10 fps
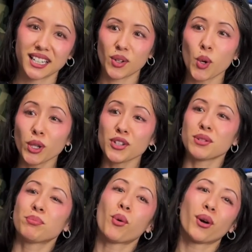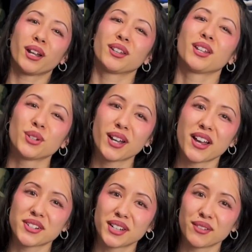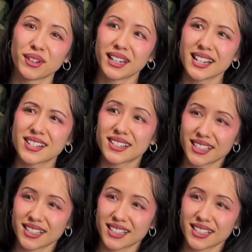All the support that you guys are giving is